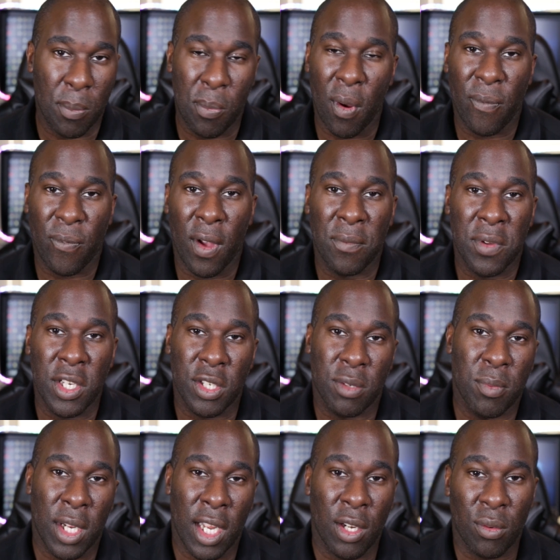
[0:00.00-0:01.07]
a
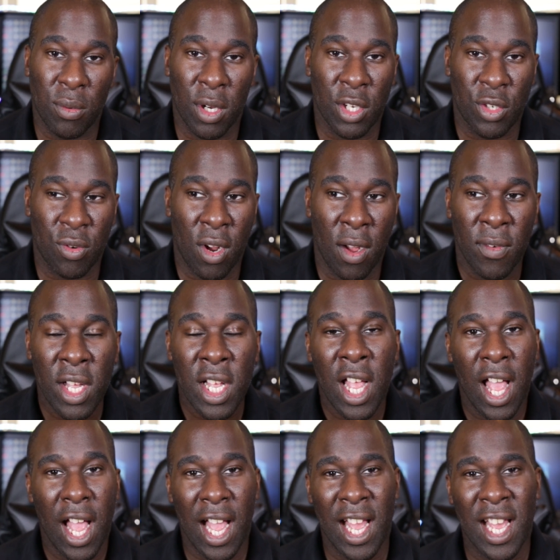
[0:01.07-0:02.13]
2.5-inch mechanical hard drive,
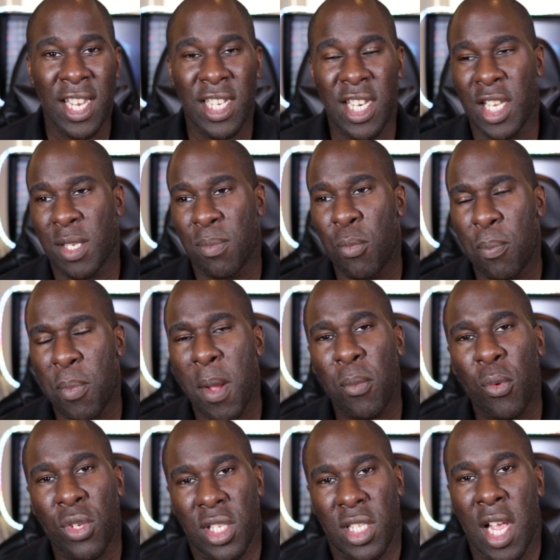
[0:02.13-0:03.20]
and it's a bit
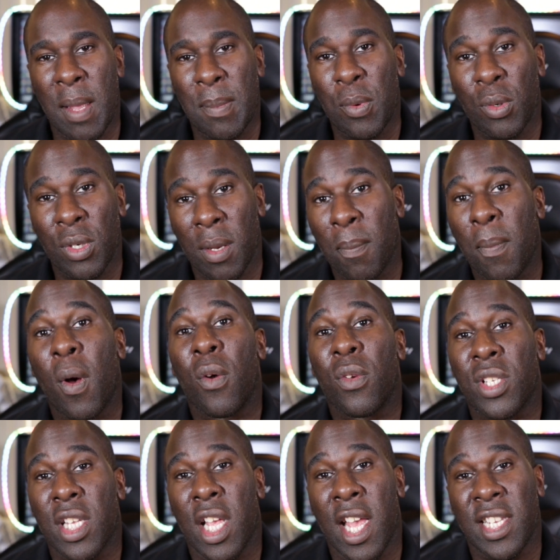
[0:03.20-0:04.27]
more stable than
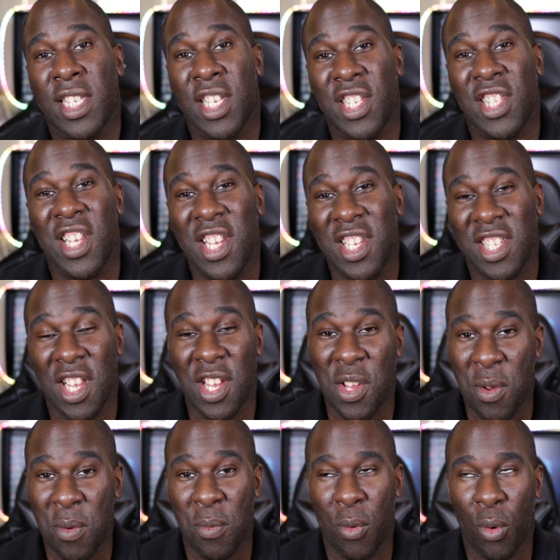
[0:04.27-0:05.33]
most SSDs that
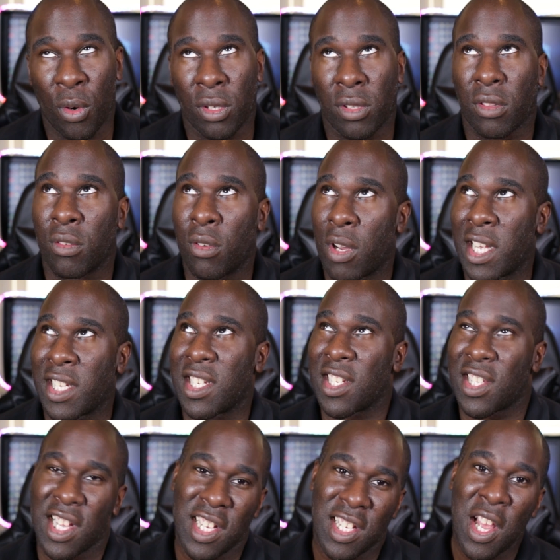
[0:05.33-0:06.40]
you, or not
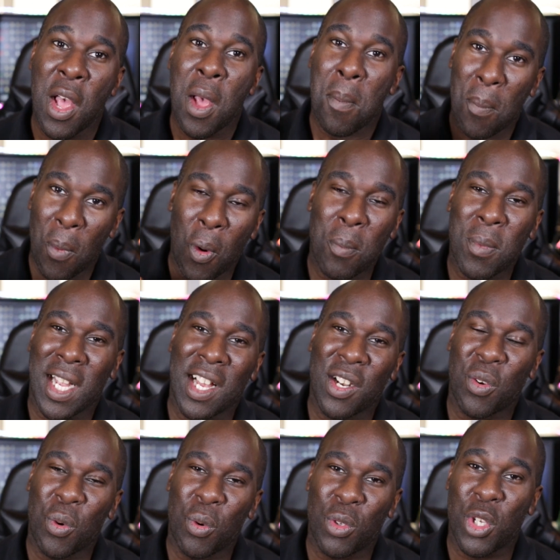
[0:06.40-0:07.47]
SSDs, more
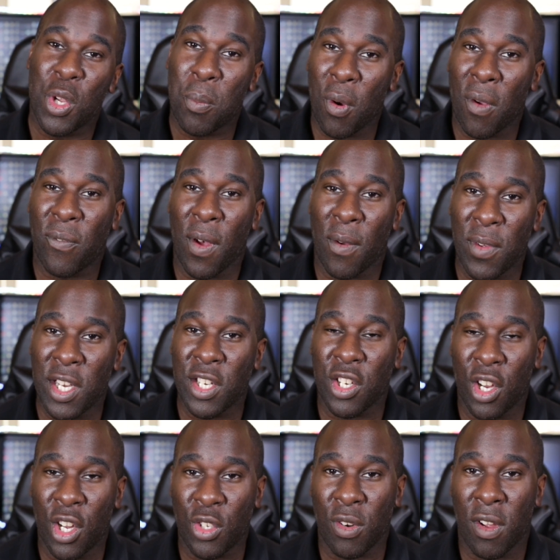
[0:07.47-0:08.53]
mechanical 2.5-inch
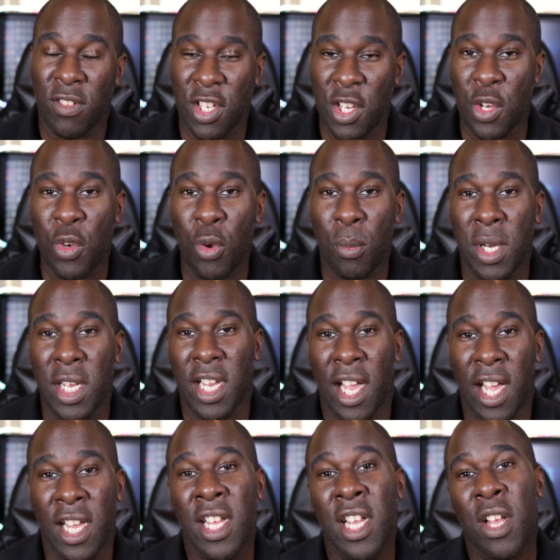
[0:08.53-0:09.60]
hard drives that you normally
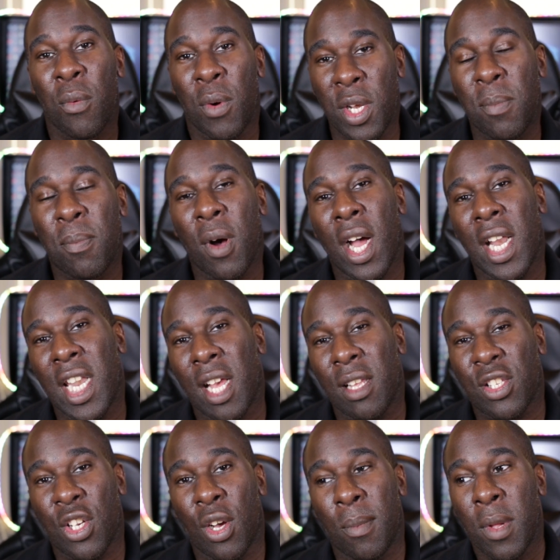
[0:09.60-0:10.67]
get when you buy a
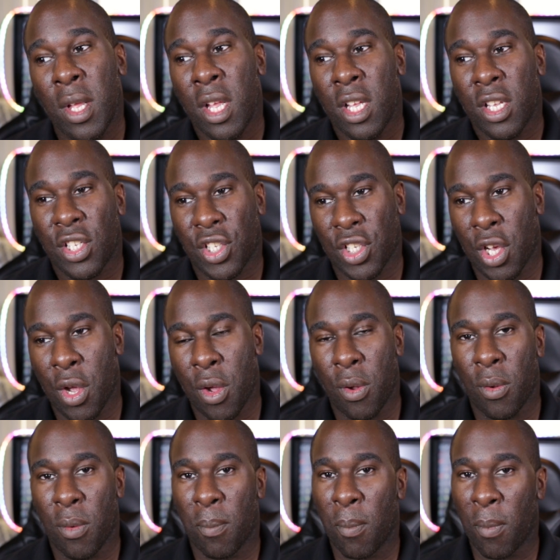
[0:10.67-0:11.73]
laptop.
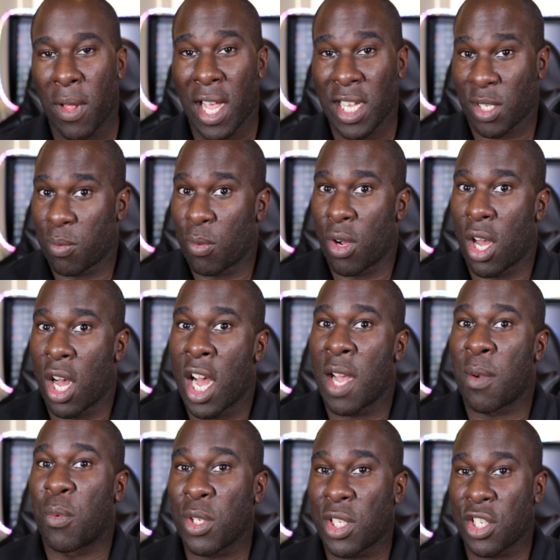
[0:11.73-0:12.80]
So that's what
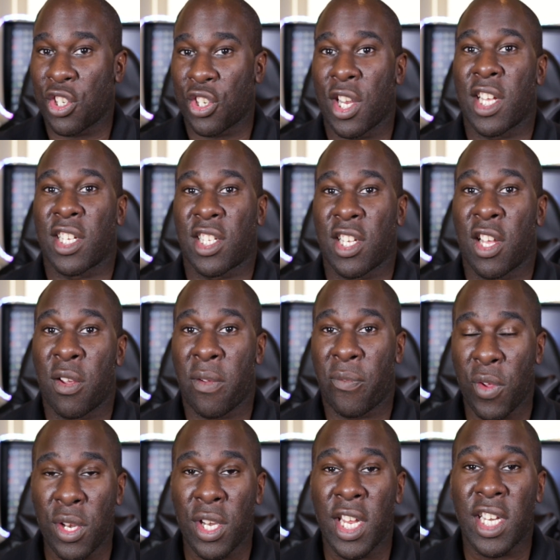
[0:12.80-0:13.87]
I would suggest. So
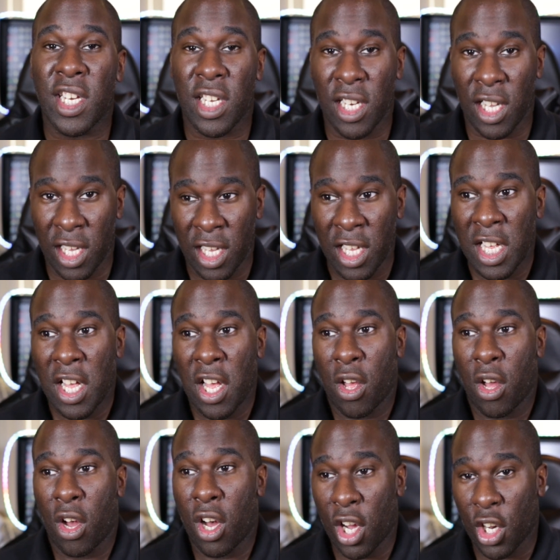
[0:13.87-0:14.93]
if you needed a
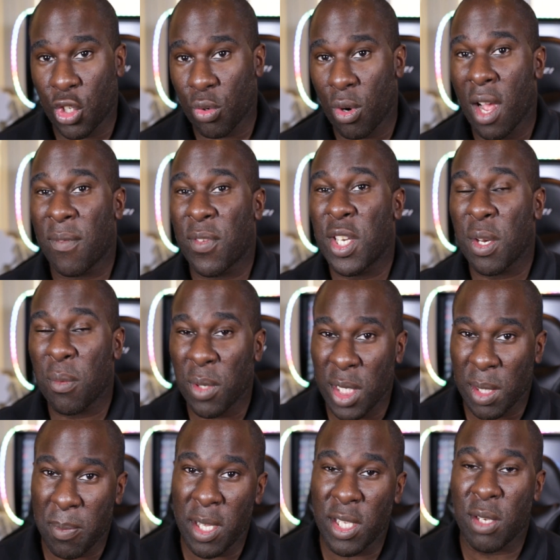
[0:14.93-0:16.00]
hard drive and you didn't want
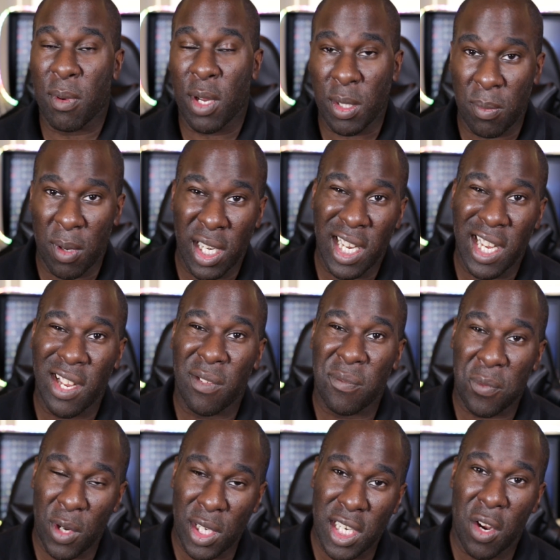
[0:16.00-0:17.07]
to spend too much money, and
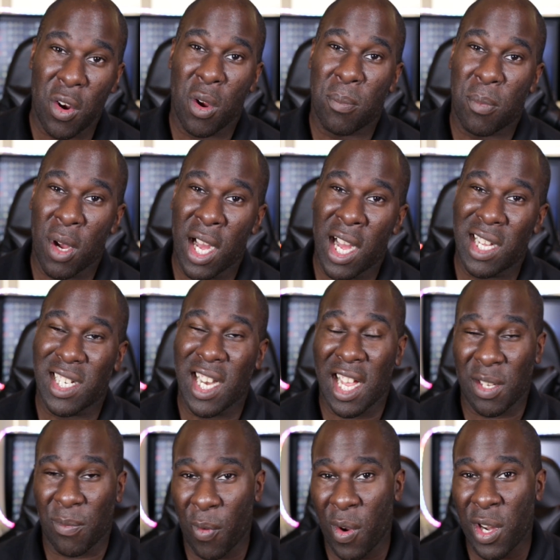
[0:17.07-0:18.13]
for a terabyte,
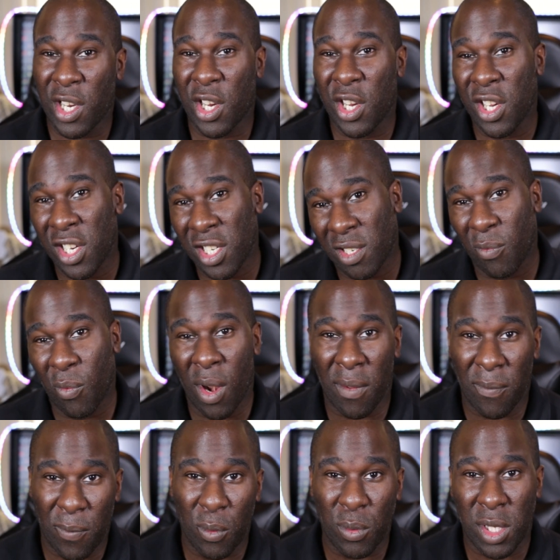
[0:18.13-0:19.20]
that is very good,
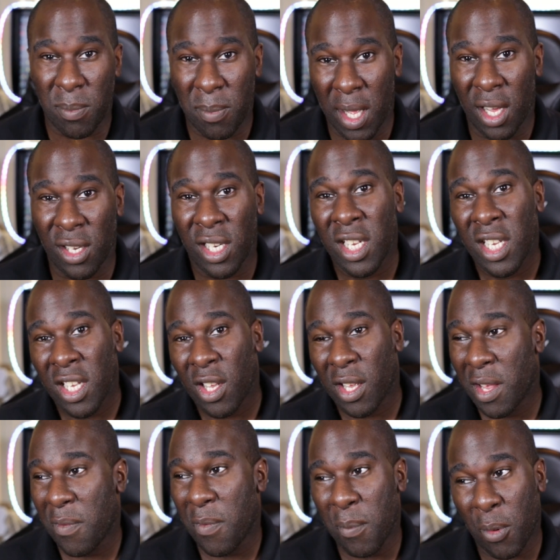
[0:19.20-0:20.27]
around £40.
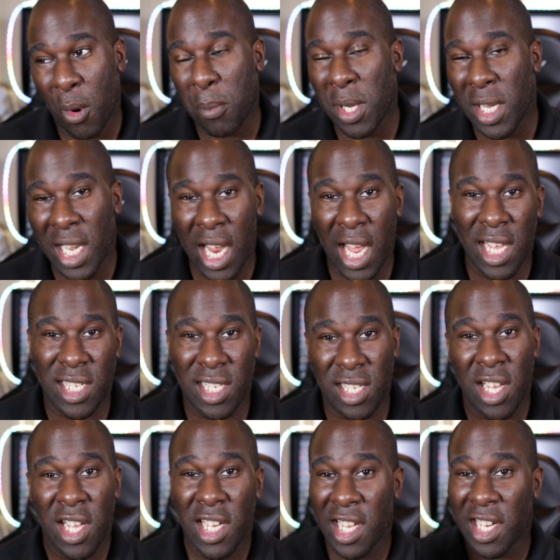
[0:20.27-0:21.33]
even probably
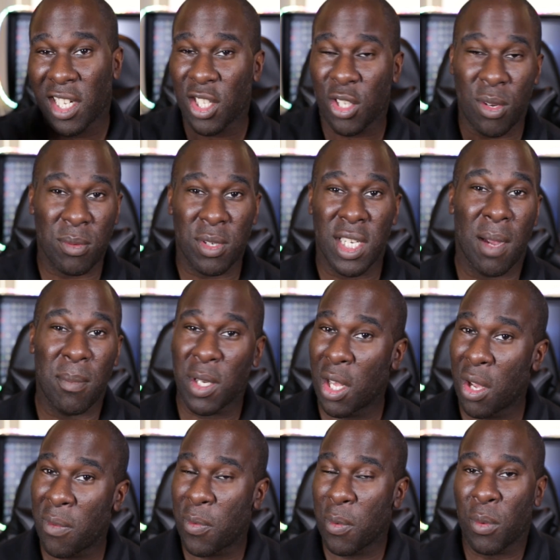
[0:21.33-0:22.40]
less. Link in the description down
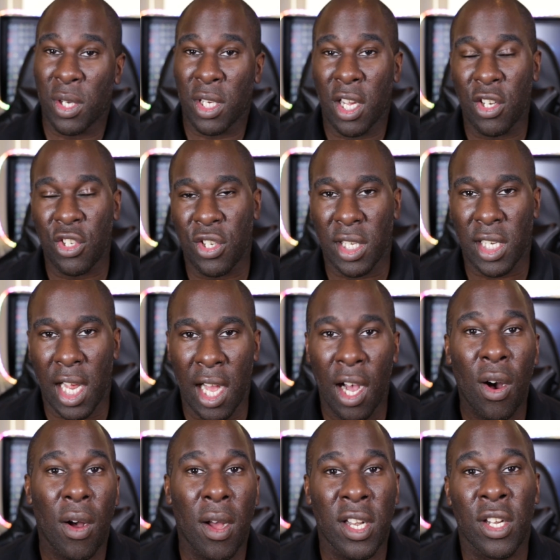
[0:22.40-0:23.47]
below if you want to go and check that
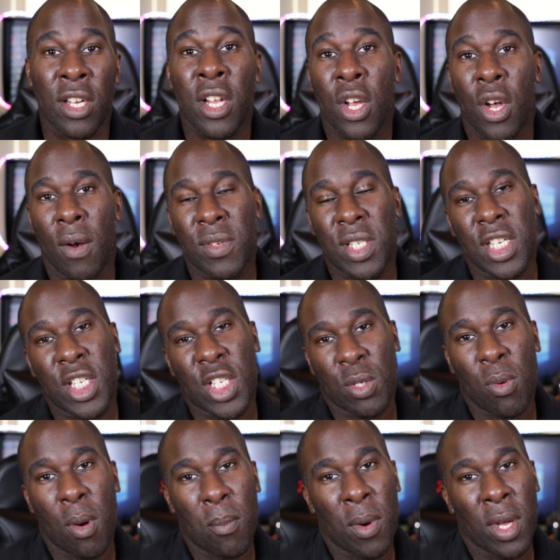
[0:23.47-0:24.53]
out, and obviously
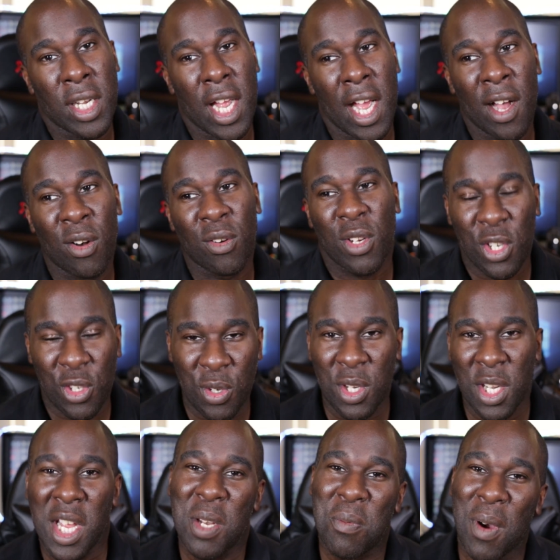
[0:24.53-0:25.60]
swap one out because you
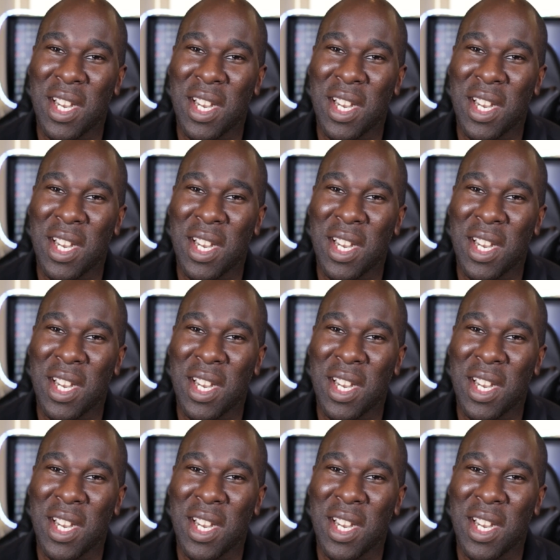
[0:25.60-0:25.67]
need